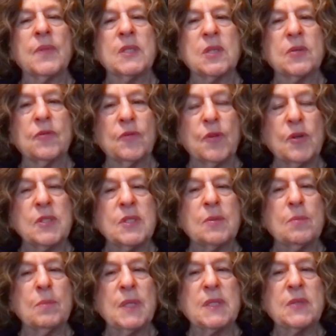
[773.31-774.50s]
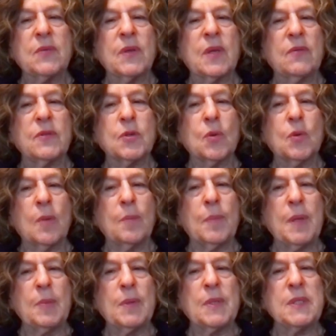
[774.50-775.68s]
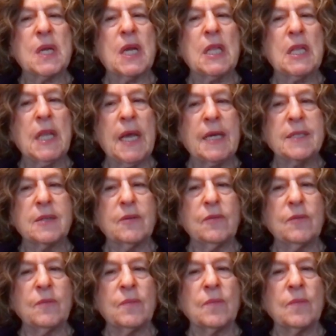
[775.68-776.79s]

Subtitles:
is the first mitzvah given to our people as a collective.